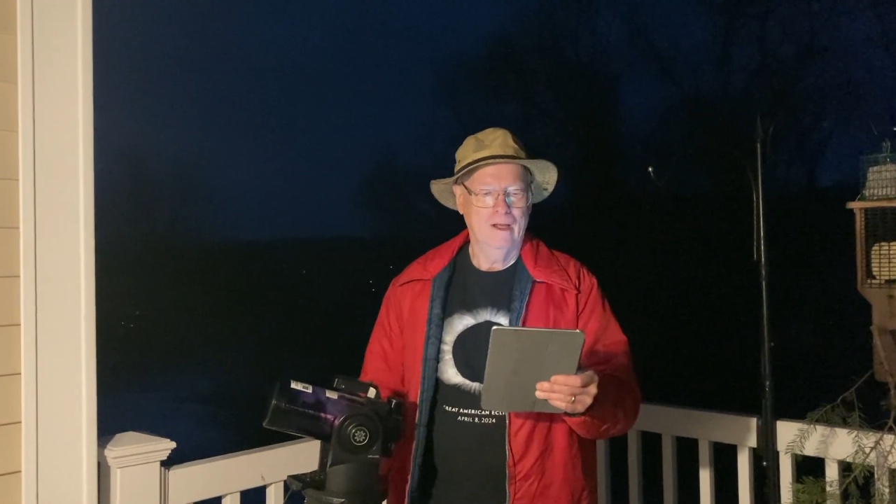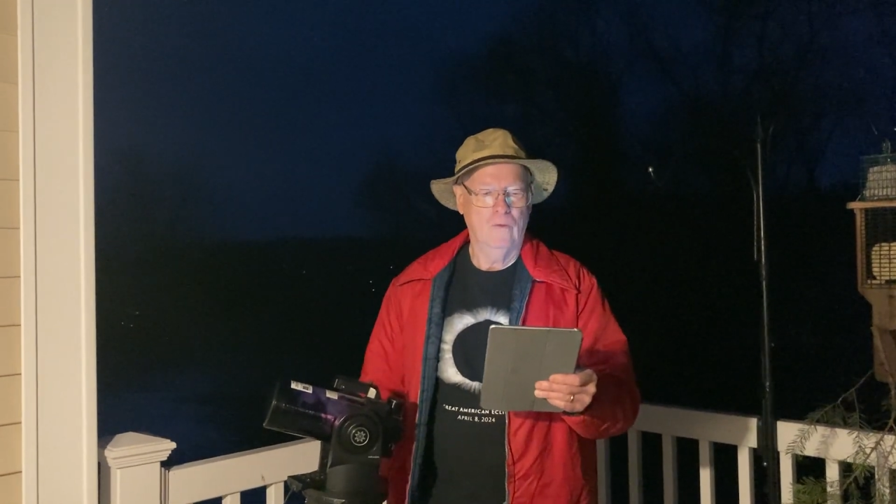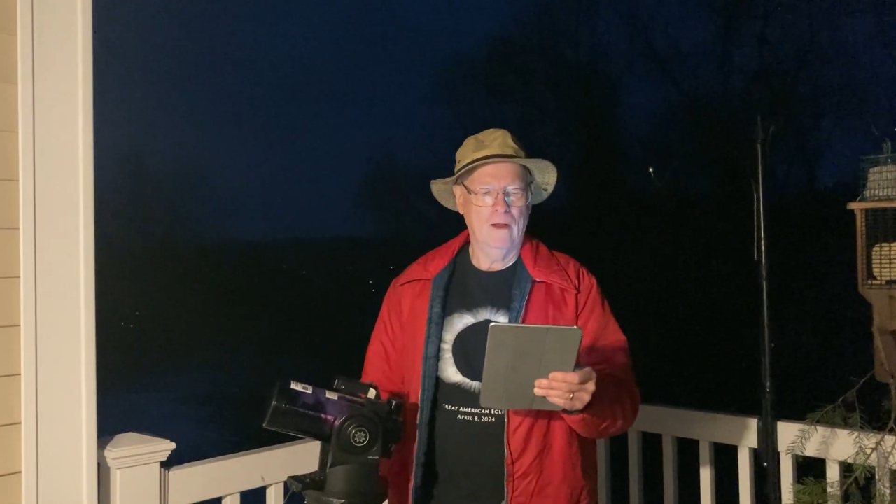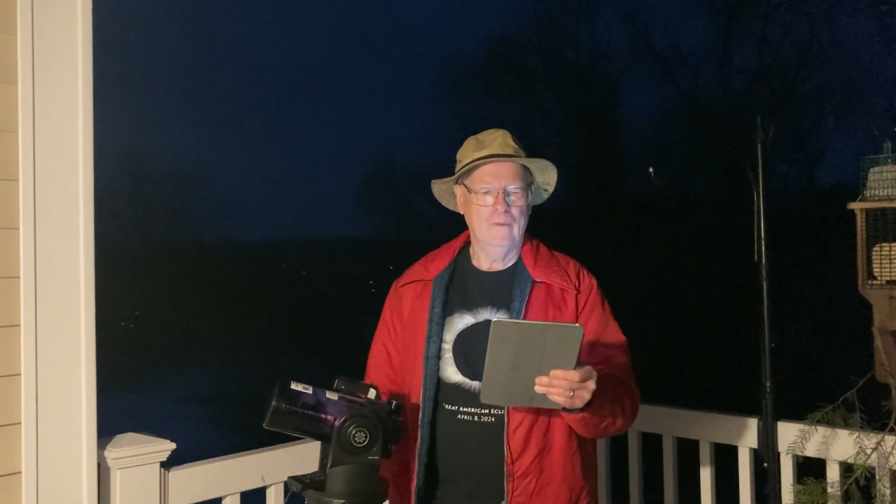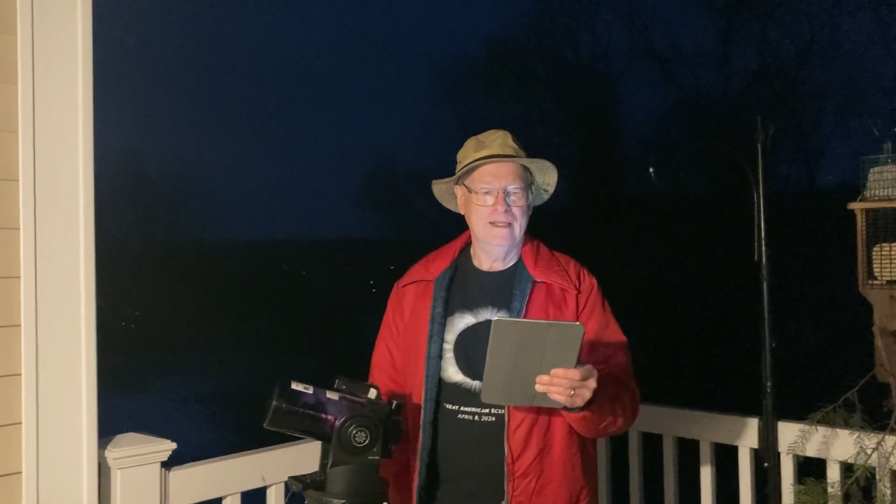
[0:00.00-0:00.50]

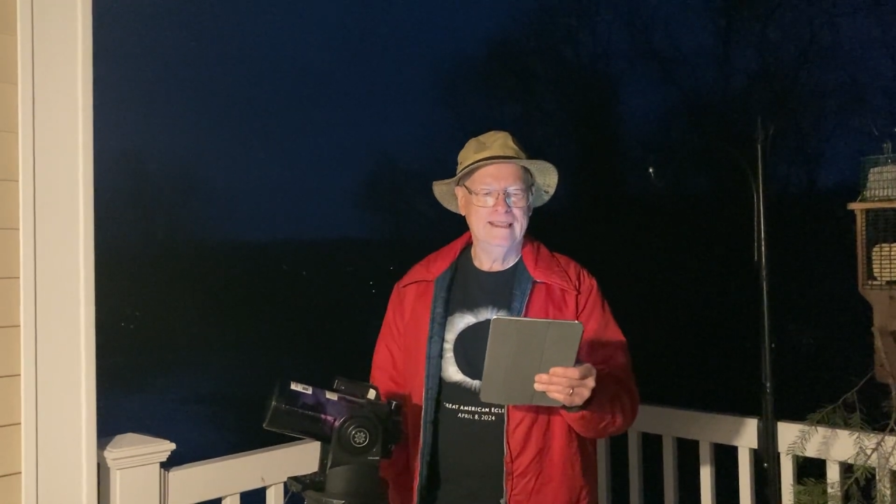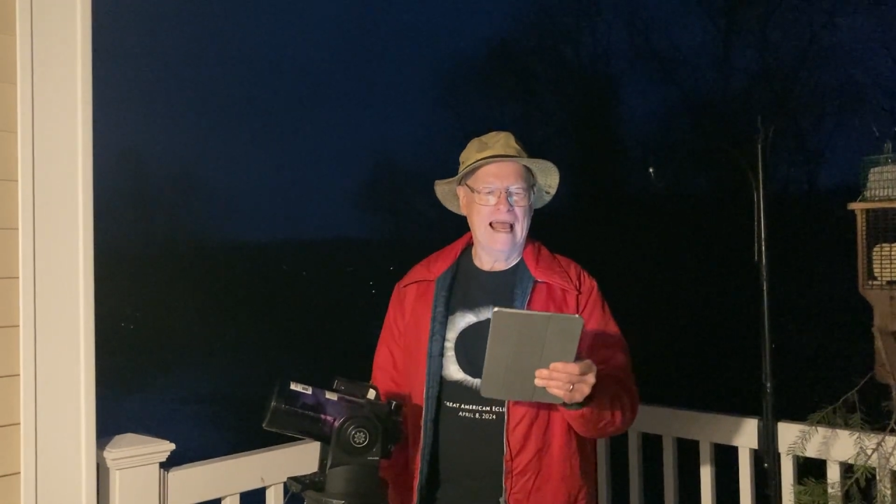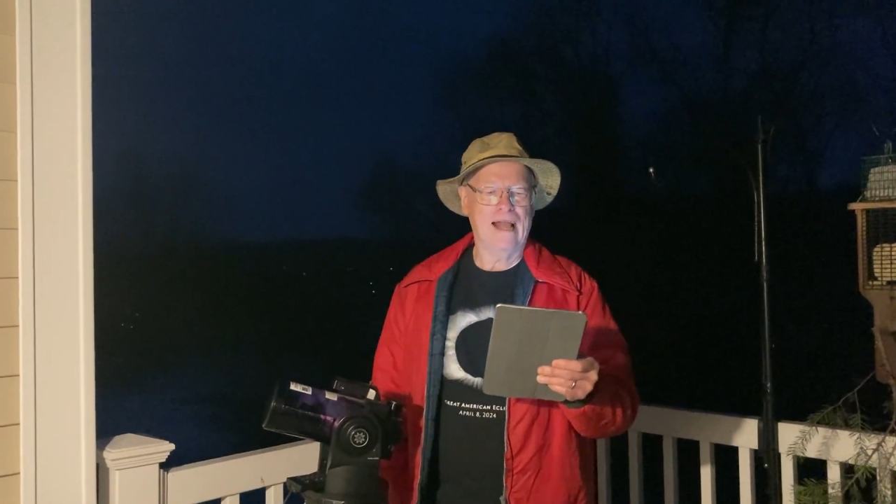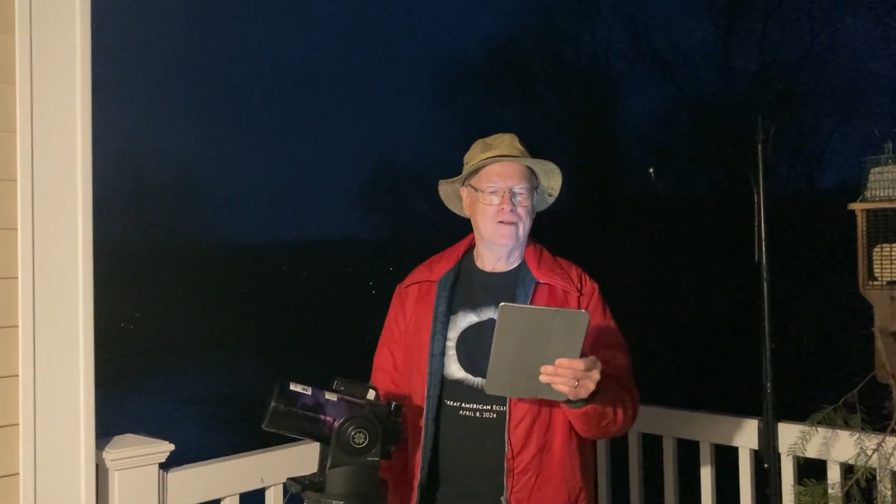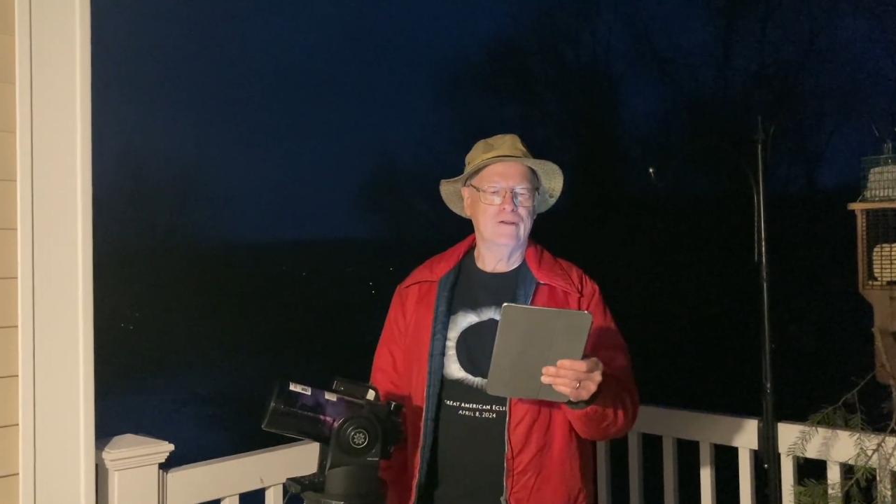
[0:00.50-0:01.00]
when we
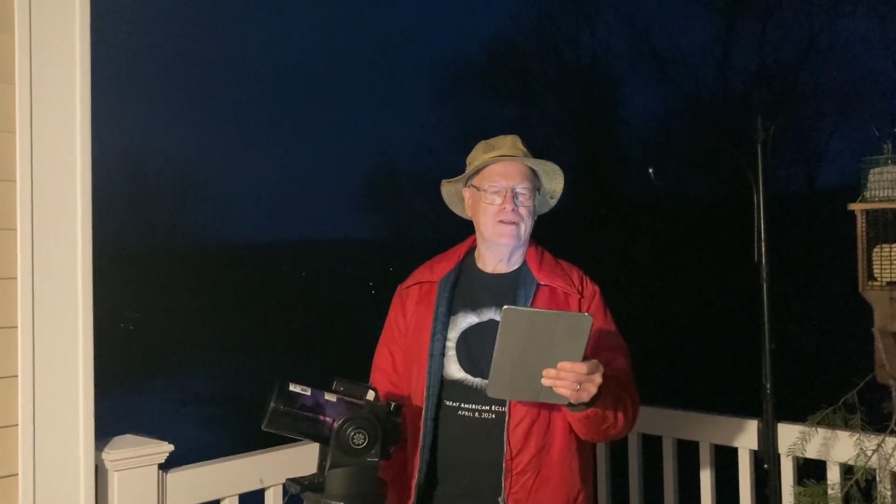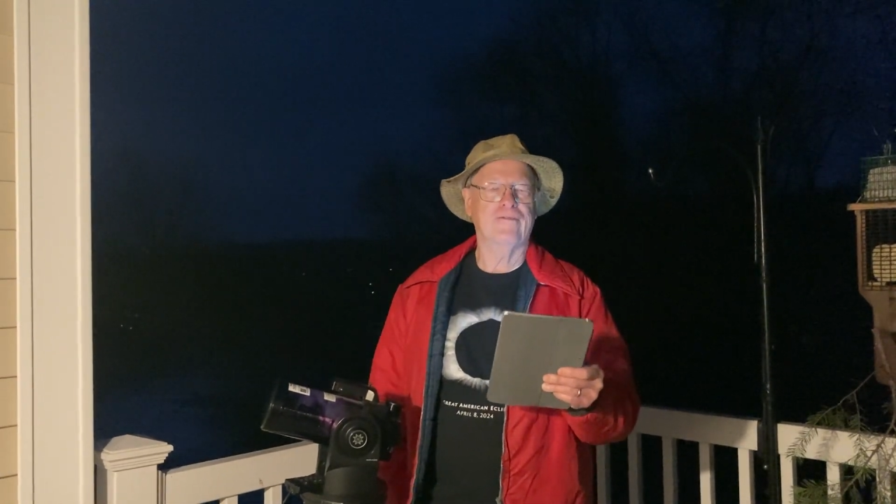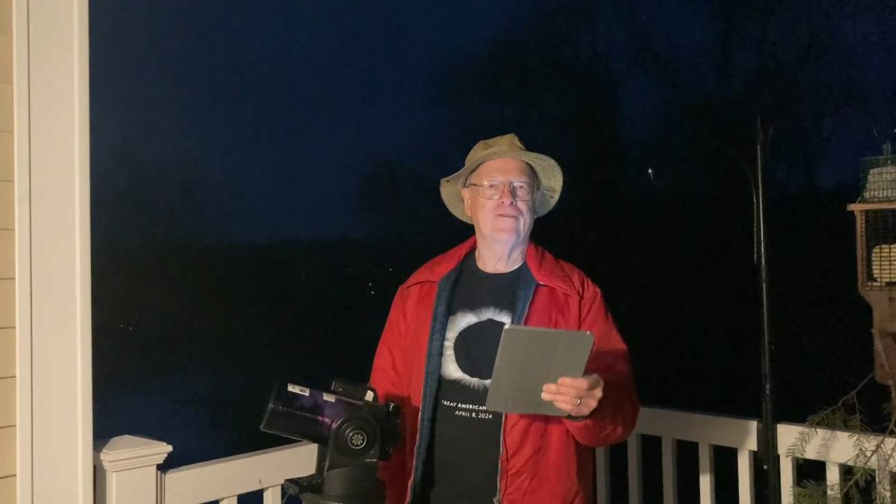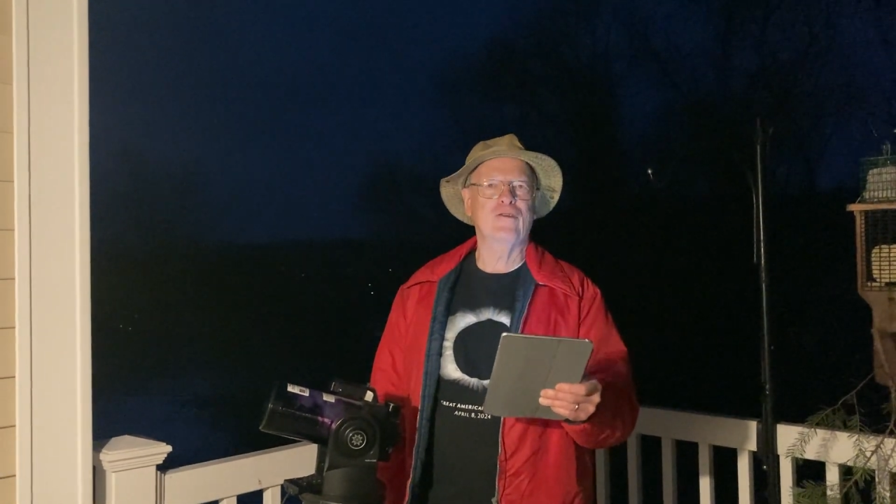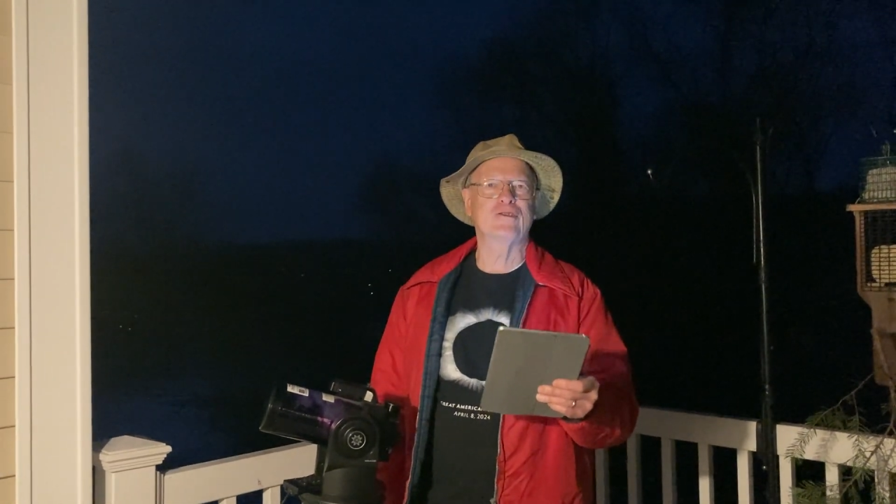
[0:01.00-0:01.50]
tackled the
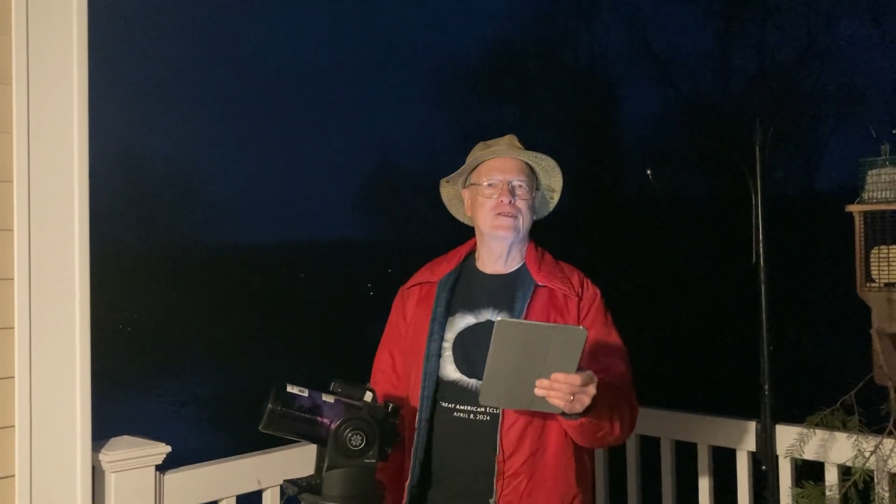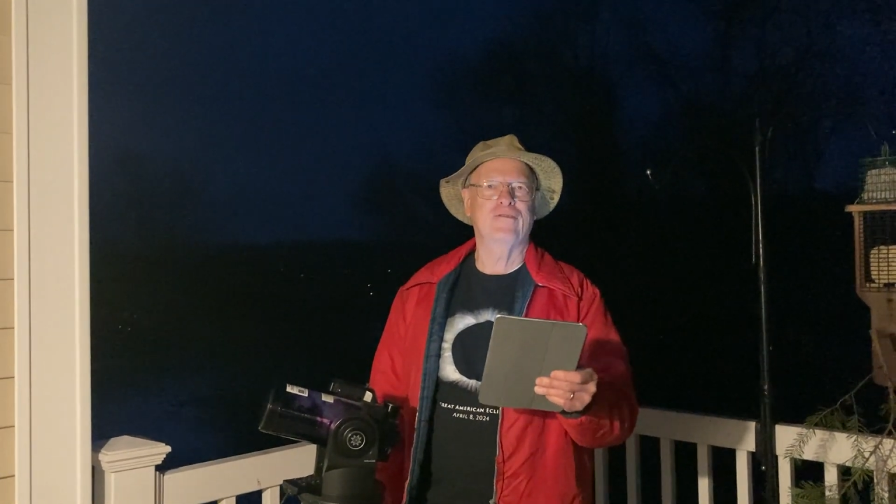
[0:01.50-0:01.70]
first